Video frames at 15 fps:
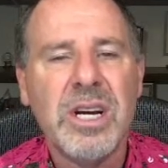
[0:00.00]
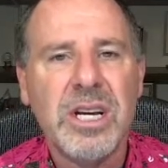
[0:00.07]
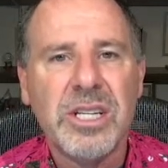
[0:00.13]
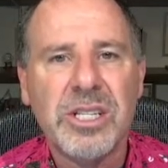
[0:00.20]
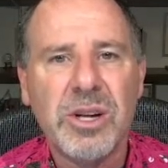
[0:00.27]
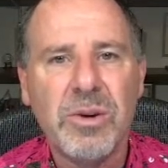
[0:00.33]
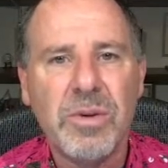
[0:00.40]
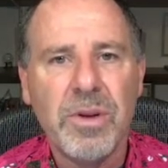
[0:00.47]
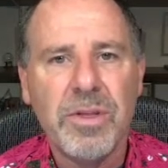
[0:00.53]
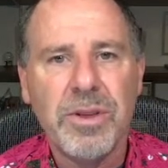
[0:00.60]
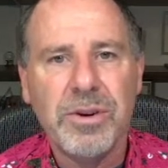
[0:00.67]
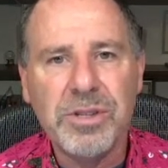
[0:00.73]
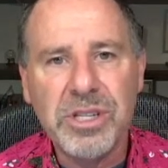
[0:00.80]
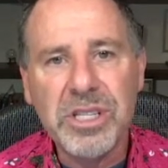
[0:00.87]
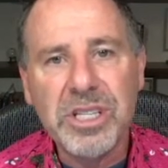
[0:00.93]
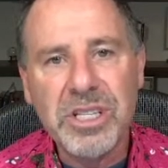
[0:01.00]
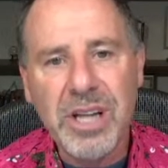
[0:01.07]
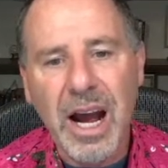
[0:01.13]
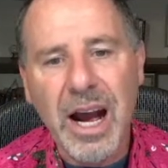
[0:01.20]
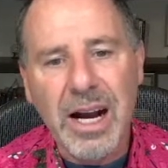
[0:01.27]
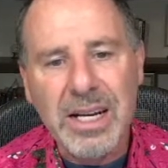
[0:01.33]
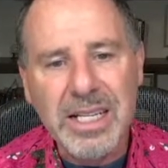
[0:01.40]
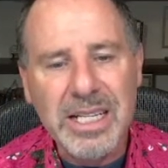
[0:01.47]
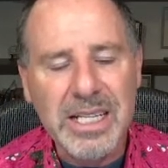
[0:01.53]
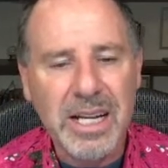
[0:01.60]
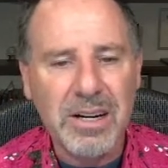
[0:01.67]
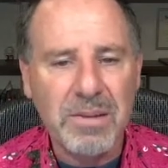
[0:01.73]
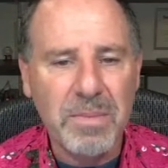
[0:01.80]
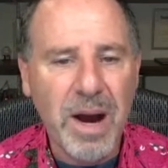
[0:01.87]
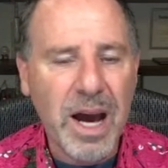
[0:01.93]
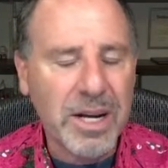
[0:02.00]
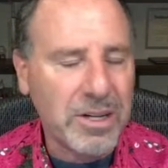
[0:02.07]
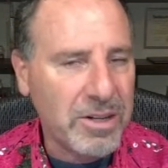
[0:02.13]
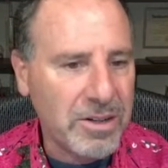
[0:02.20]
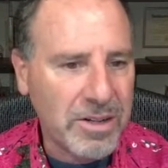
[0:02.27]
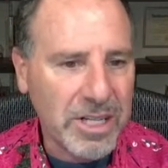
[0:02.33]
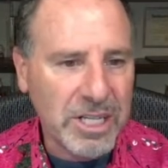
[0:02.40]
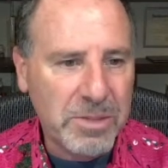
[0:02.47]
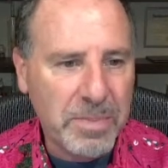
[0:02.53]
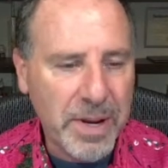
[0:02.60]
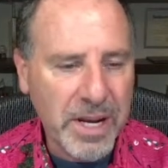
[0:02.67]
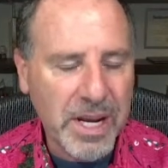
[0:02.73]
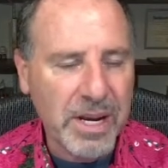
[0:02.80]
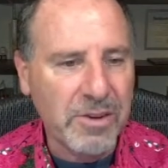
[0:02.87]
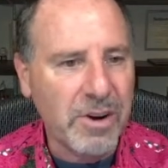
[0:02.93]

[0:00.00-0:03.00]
So those are the stocks that our model is picking